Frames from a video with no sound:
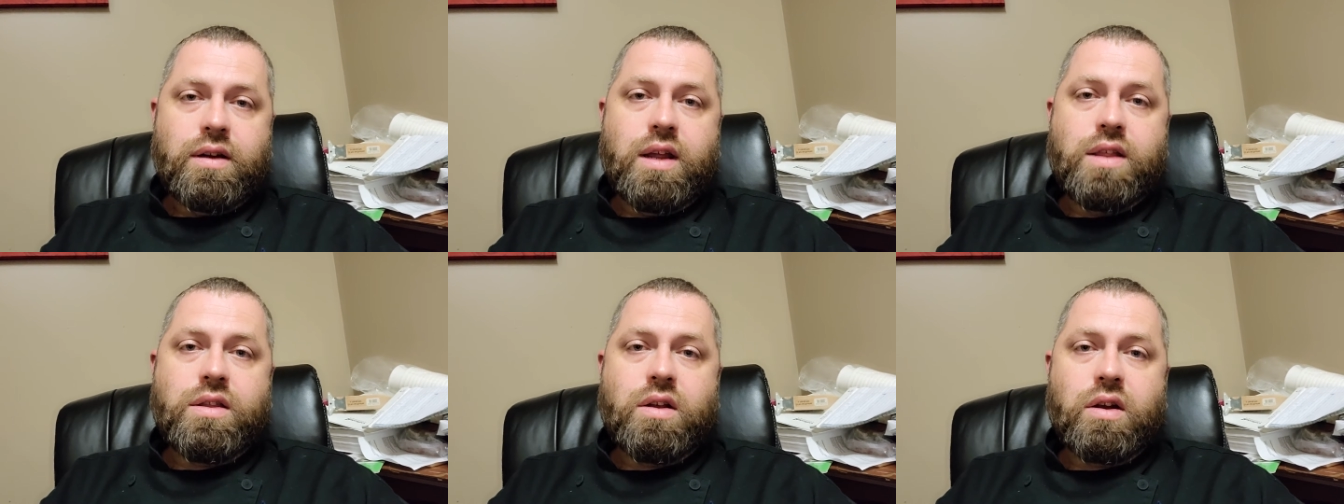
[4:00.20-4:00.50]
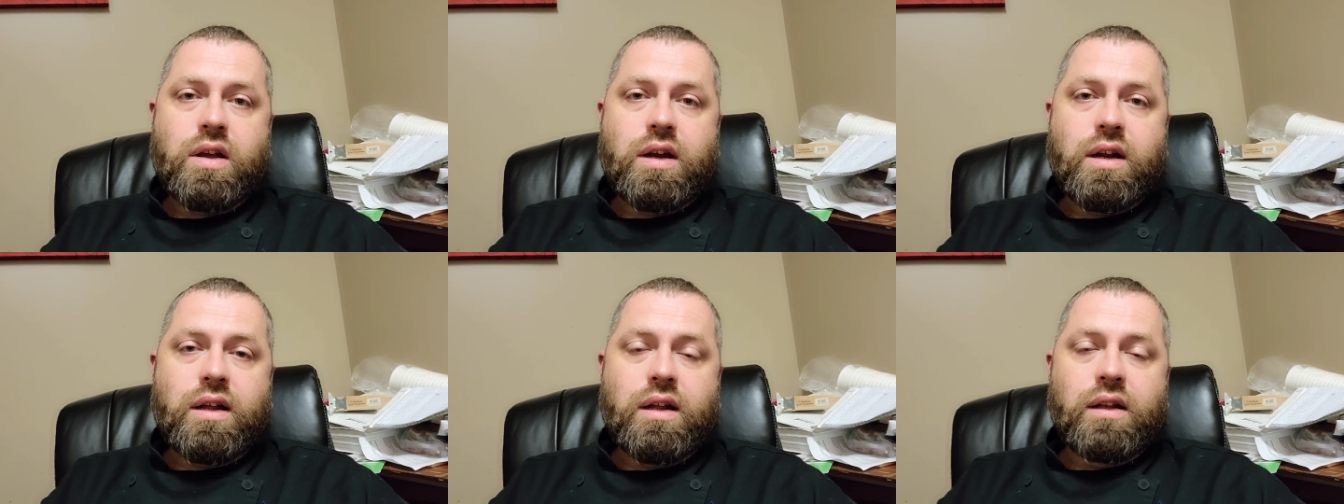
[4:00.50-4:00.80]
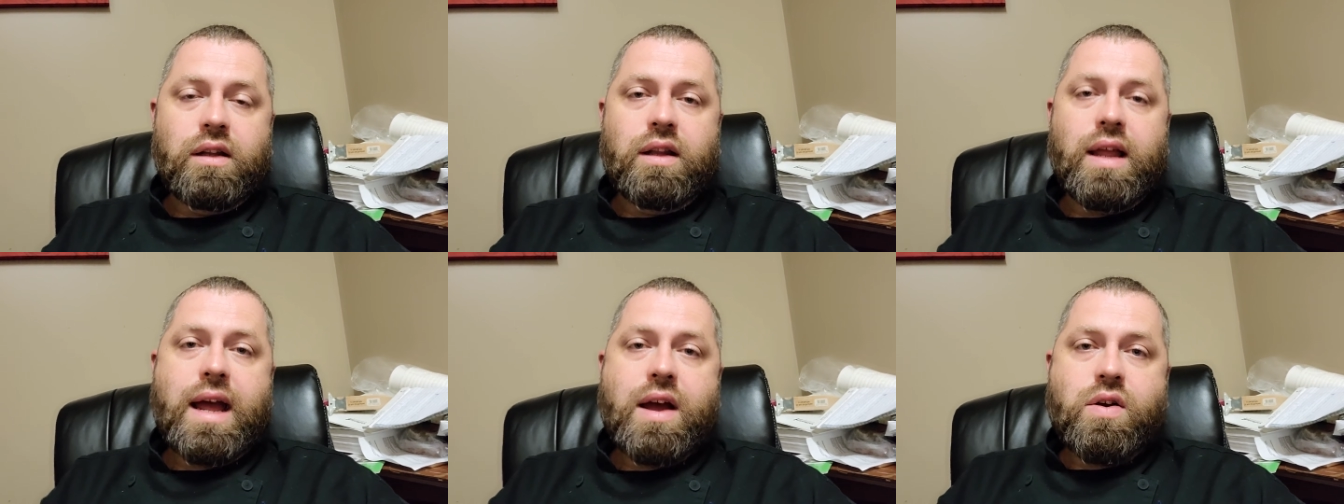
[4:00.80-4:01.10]
and they're going to
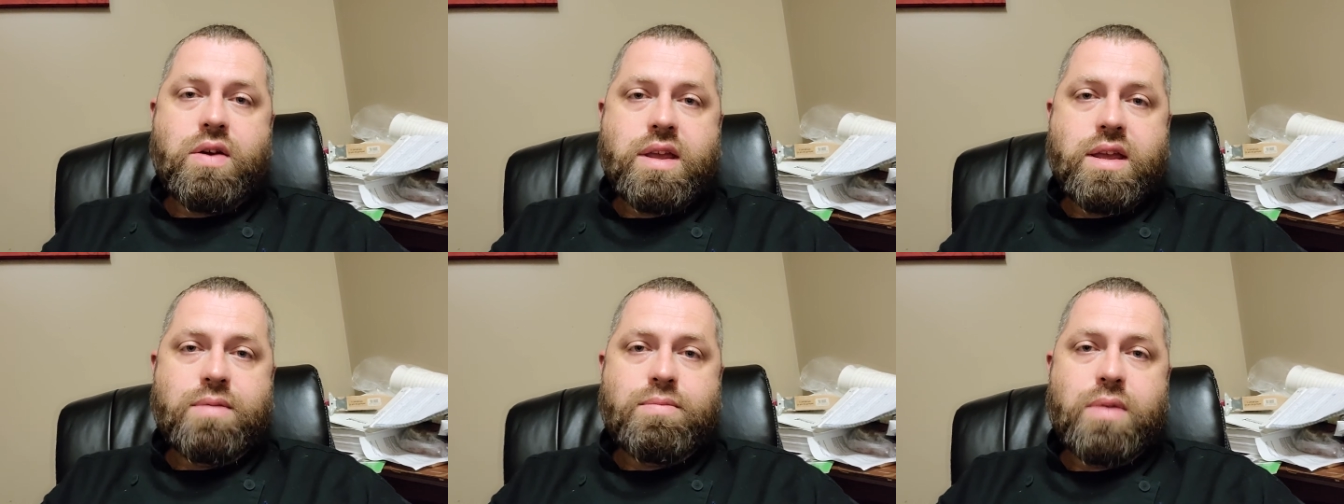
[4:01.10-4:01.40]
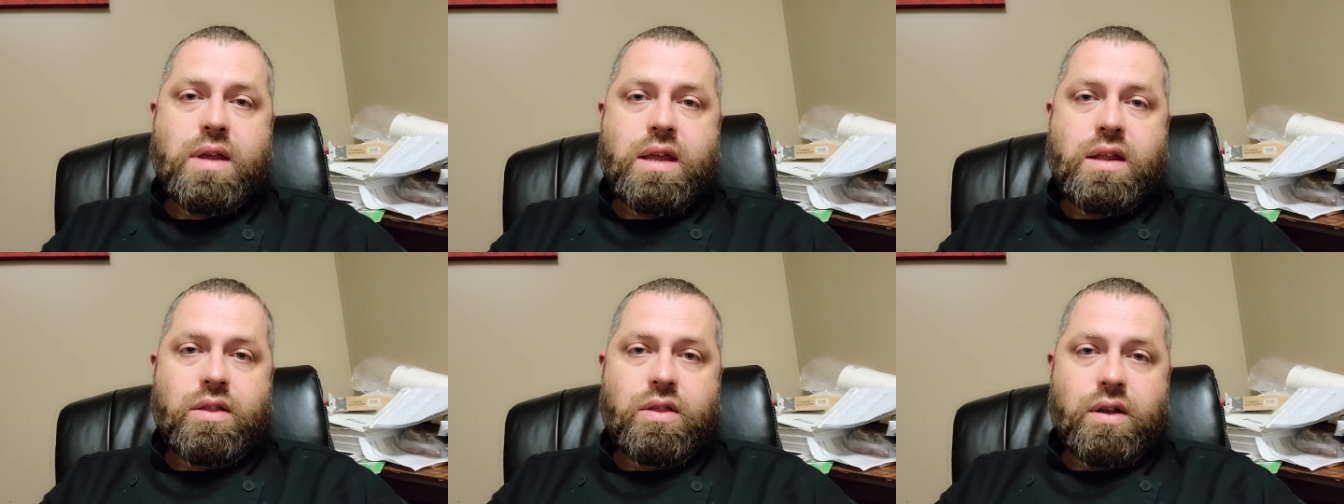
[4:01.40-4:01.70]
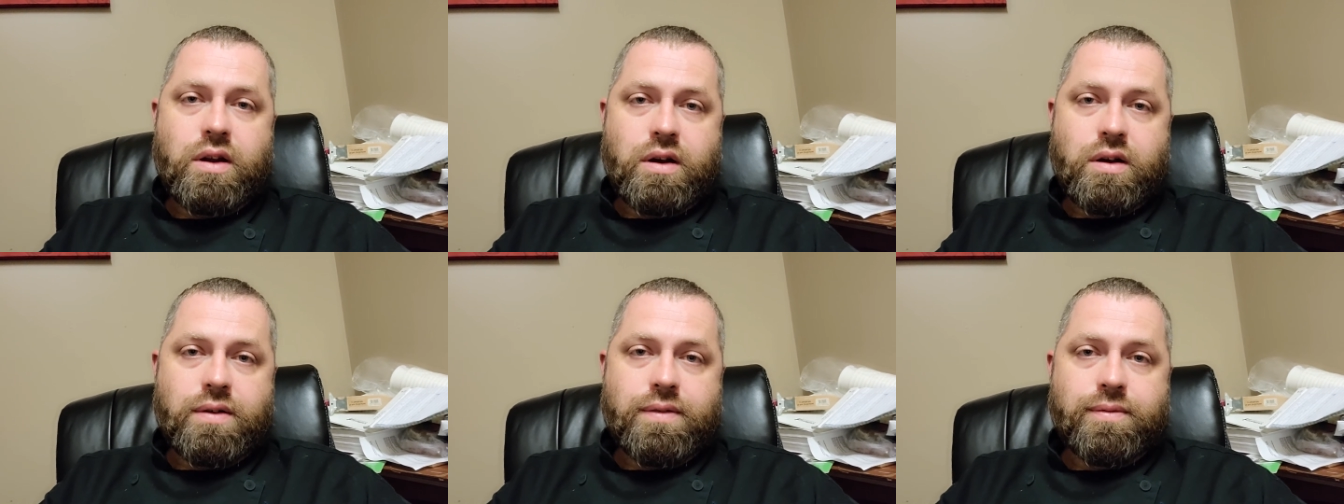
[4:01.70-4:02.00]
allow him in
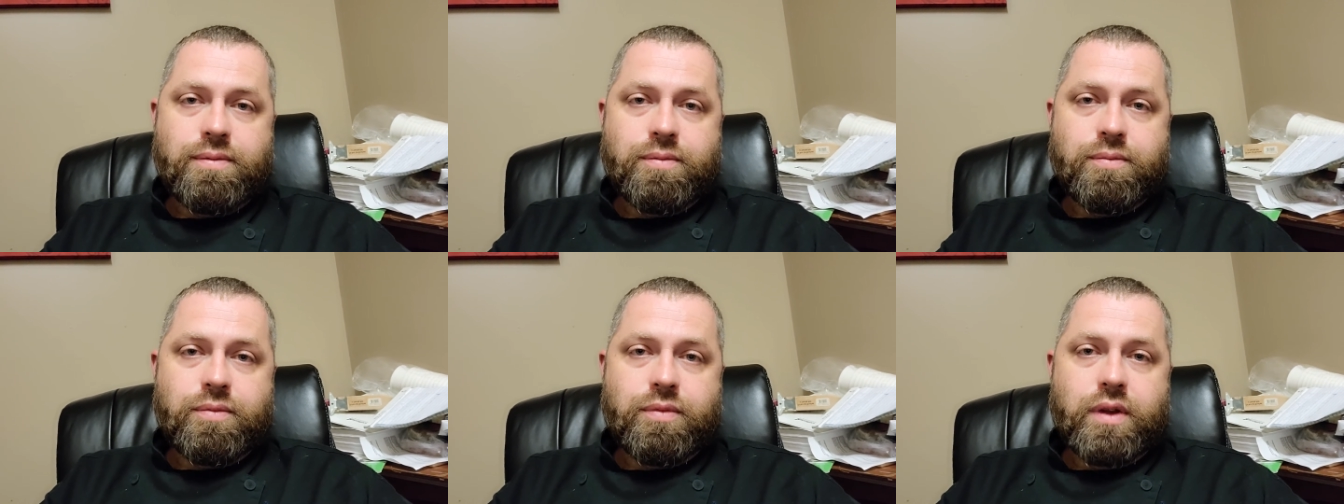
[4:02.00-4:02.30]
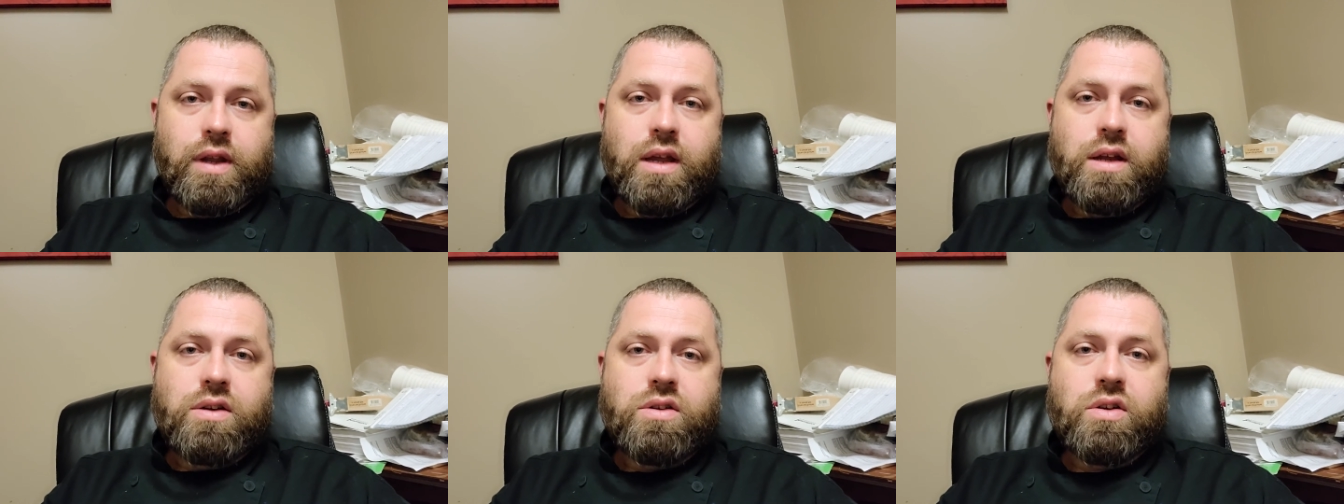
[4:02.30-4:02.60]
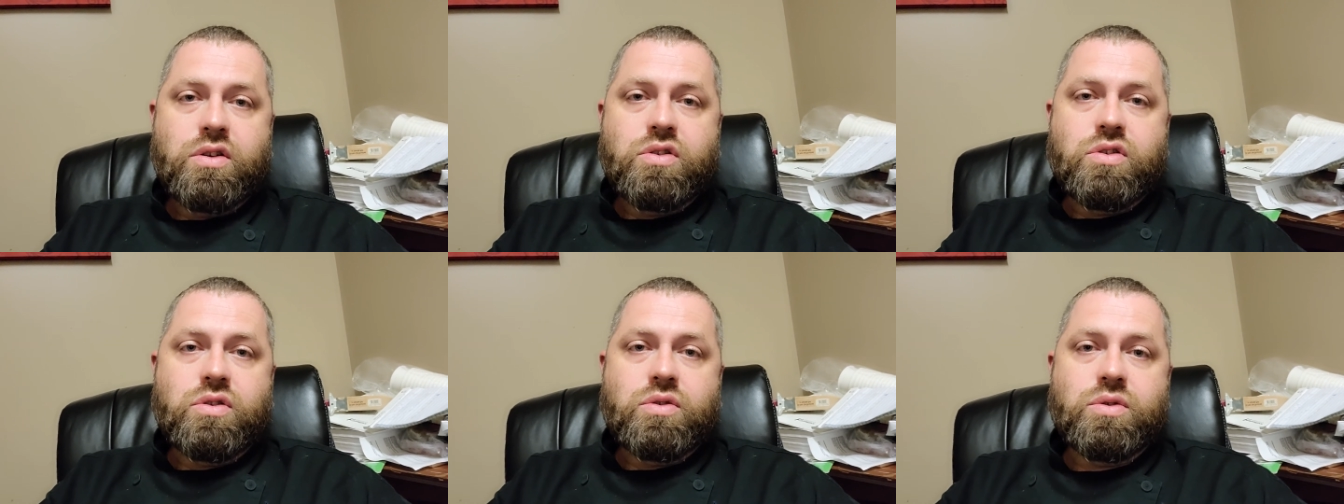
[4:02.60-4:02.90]
there to
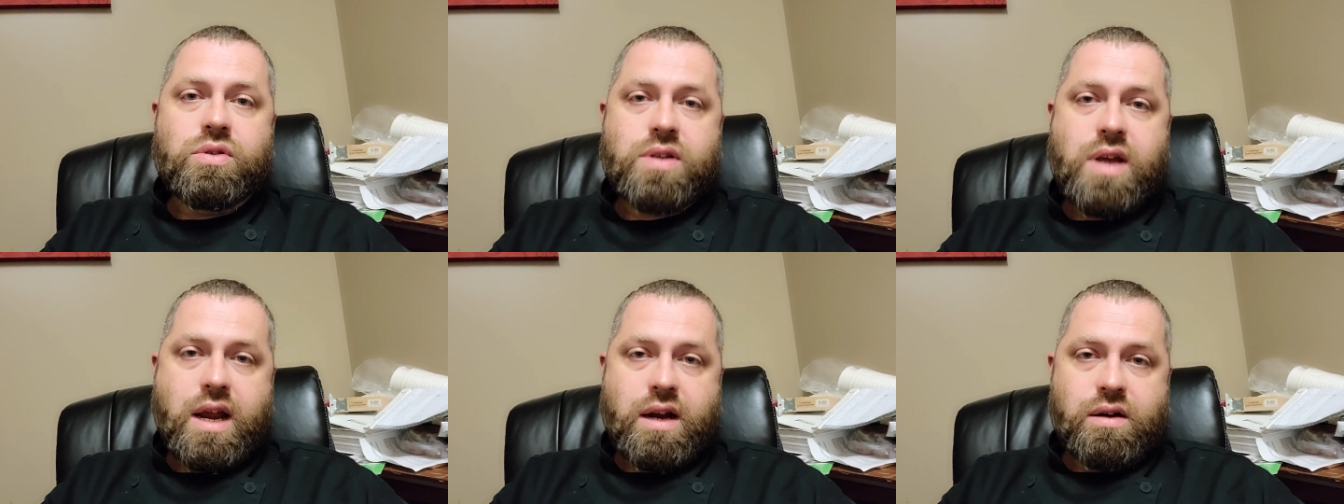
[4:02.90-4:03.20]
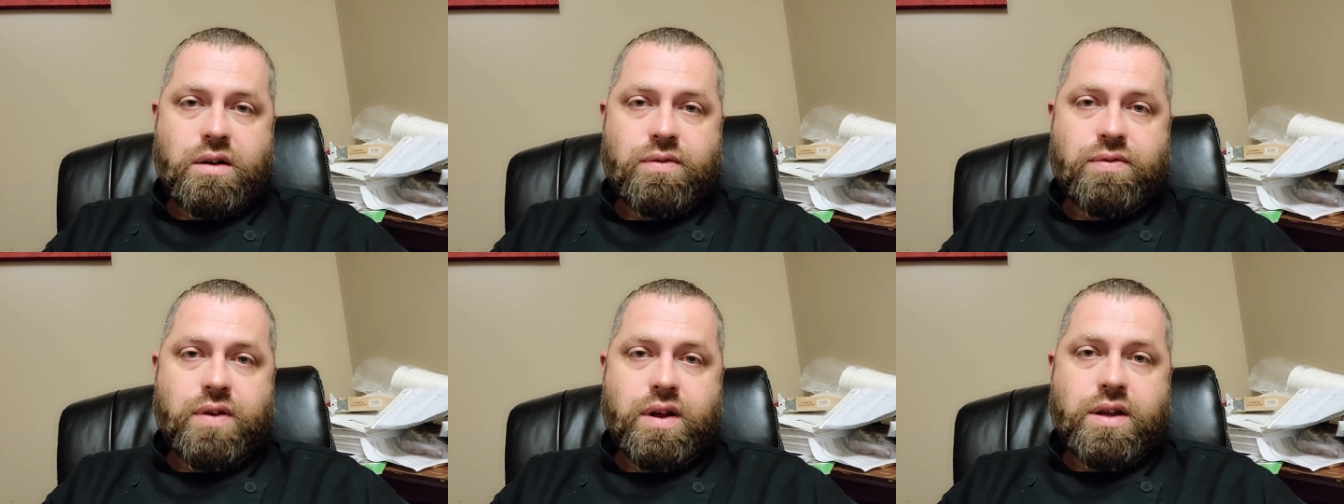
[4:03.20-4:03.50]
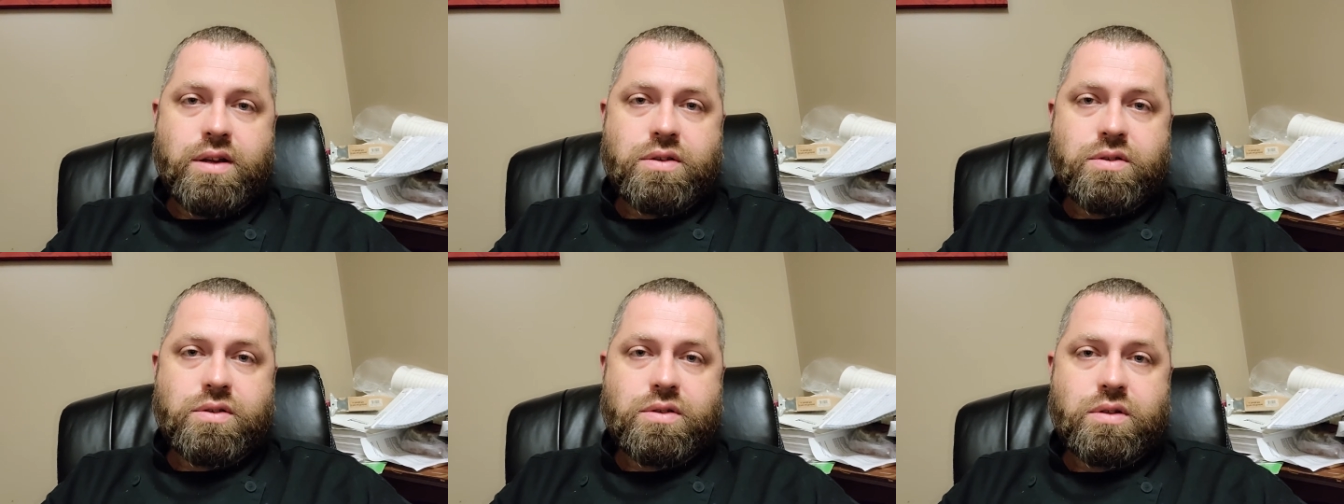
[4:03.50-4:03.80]
do
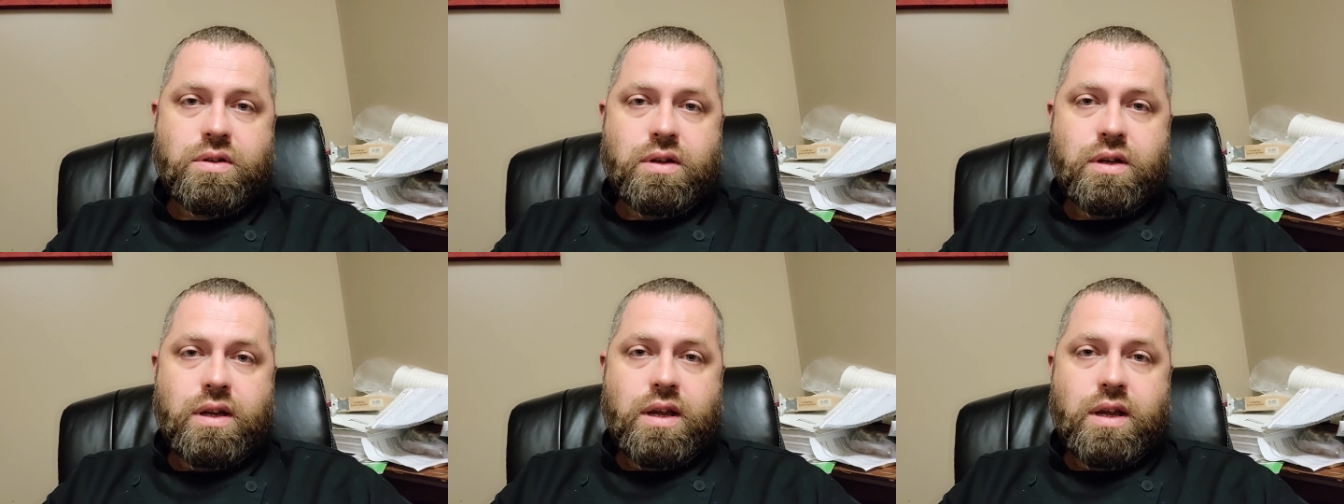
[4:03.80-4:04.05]
sacrifice.